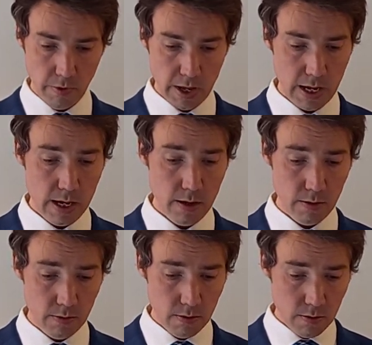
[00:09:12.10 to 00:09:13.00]
thingy,
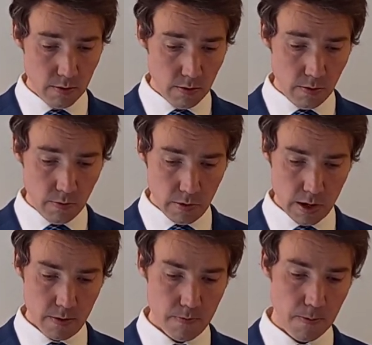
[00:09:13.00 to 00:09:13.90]

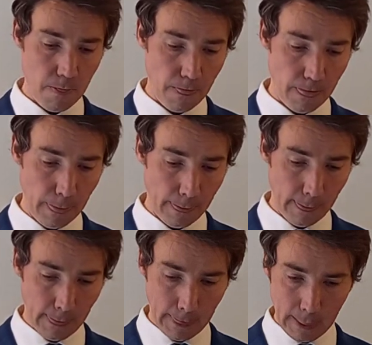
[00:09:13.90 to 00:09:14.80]
and
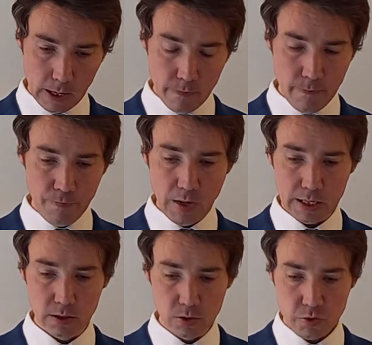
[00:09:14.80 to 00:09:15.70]

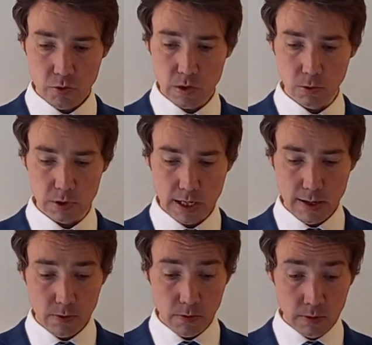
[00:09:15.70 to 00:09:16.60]
it will draw it all
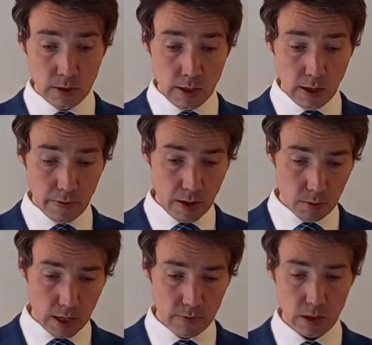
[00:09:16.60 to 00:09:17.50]
down, and there
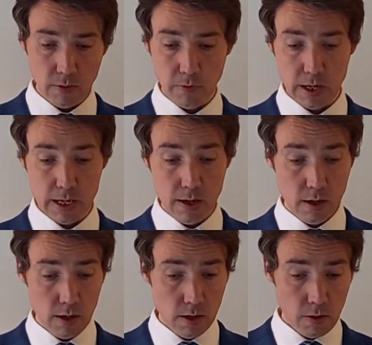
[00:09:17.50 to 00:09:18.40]
we'll have a lovely
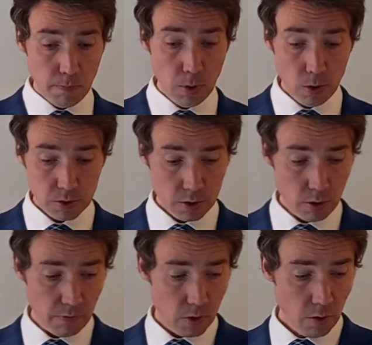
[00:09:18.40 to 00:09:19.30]
pot
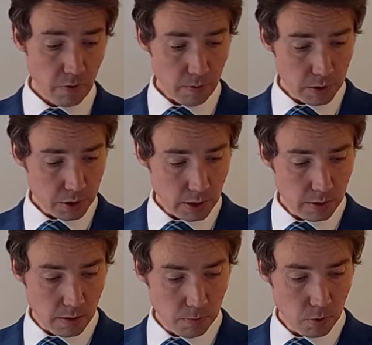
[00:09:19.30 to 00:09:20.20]
of coffee which I
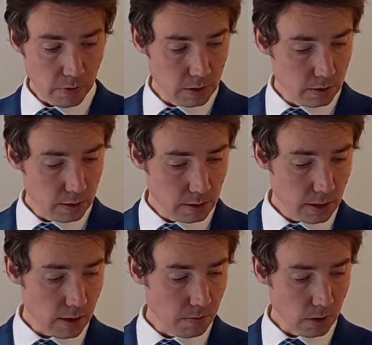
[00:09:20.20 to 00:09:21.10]
can then pour into this
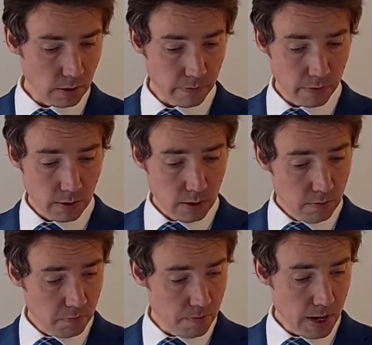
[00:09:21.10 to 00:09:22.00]
cup that I've
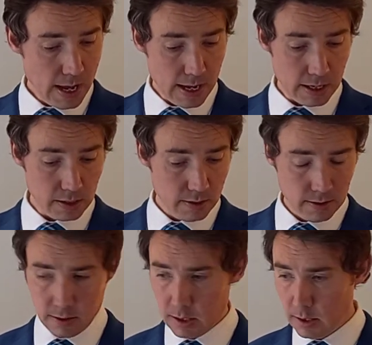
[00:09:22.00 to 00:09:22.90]
prepared.
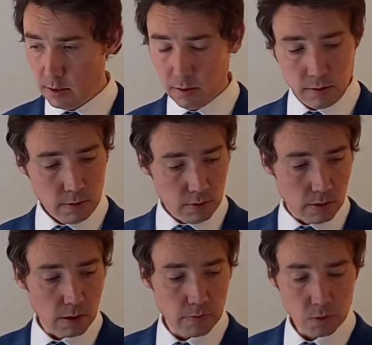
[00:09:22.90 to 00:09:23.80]

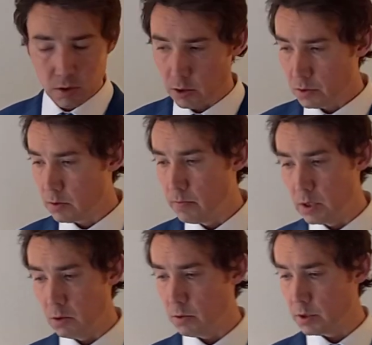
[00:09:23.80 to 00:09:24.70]
I've also got some
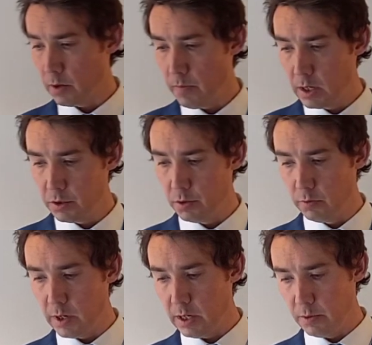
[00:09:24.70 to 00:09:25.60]
milk, which I've mentioned
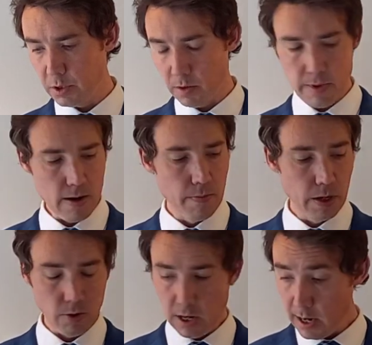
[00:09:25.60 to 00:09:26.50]
already, which I may or
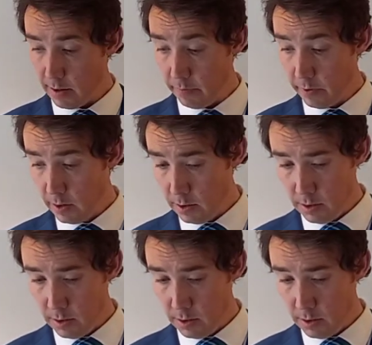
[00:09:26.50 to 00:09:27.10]
may not have.